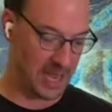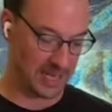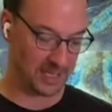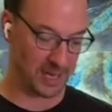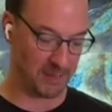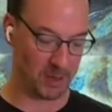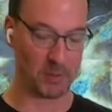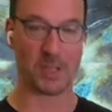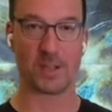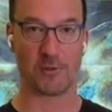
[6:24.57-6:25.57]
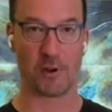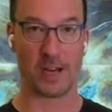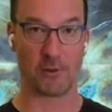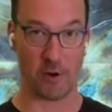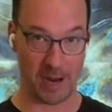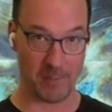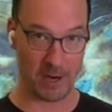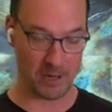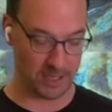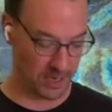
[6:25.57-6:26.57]
And same thing with the sun-dried
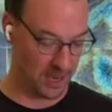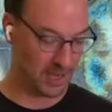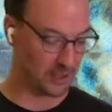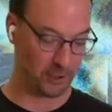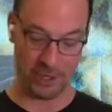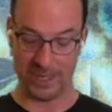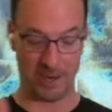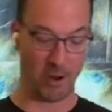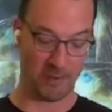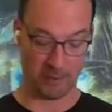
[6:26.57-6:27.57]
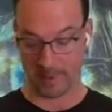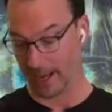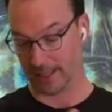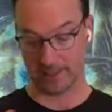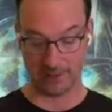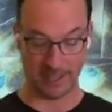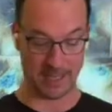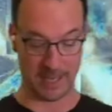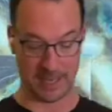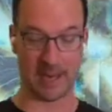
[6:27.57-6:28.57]
cranberries. So she did it all for me. I literally
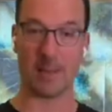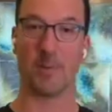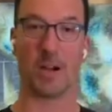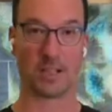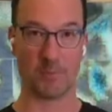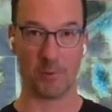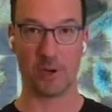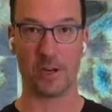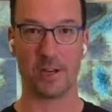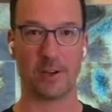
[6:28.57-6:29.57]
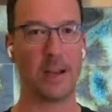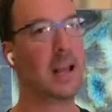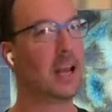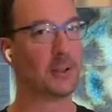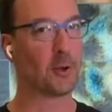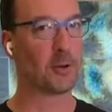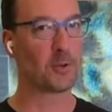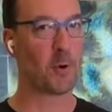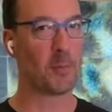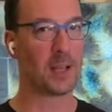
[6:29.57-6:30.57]
take it out of the box and put it here. Yours
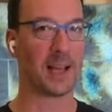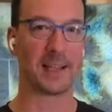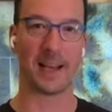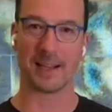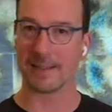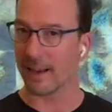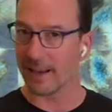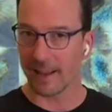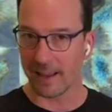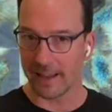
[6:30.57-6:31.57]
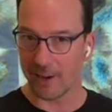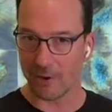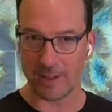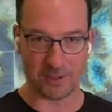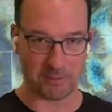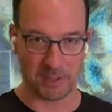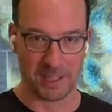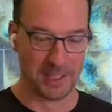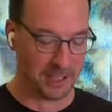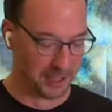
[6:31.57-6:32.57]
won't be like that because I had to carry this
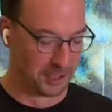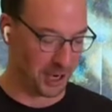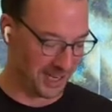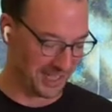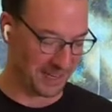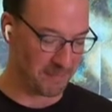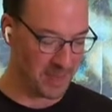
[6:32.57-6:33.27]
really gently.